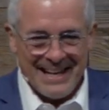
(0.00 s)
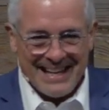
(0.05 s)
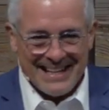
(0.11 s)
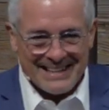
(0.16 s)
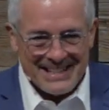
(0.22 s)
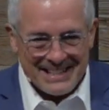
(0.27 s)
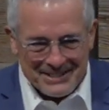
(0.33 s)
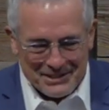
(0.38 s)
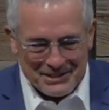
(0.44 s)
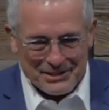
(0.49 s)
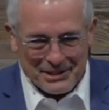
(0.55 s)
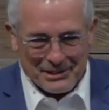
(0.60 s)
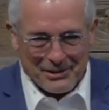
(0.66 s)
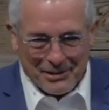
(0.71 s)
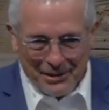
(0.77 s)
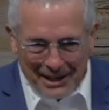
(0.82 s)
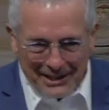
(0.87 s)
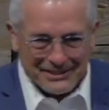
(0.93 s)
this is the
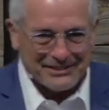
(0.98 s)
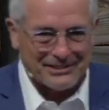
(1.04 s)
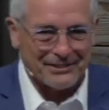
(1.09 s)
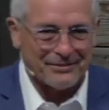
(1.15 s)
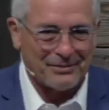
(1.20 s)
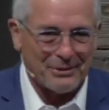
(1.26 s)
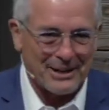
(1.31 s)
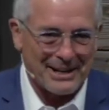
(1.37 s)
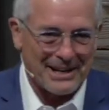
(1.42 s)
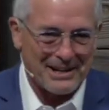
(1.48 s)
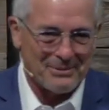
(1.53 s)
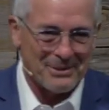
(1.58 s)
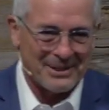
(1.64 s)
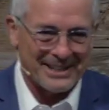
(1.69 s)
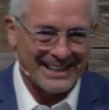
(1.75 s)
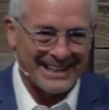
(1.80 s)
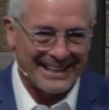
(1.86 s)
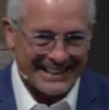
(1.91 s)
crux of what I
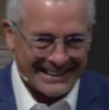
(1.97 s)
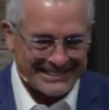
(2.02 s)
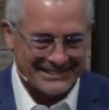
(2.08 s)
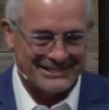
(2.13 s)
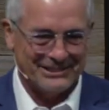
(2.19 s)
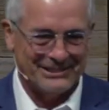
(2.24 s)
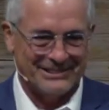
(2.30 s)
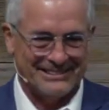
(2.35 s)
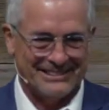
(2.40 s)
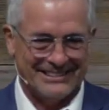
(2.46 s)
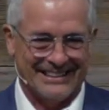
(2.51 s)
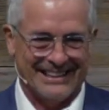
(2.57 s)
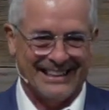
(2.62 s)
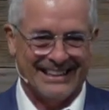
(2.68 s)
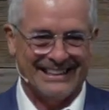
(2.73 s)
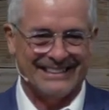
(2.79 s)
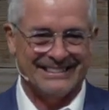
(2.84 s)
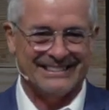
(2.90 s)
want to get to
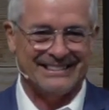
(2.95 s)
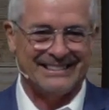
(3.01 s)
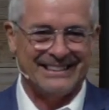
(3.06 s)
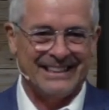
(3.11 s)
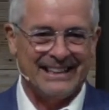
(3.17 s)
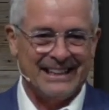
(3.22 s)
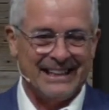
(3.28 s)
today is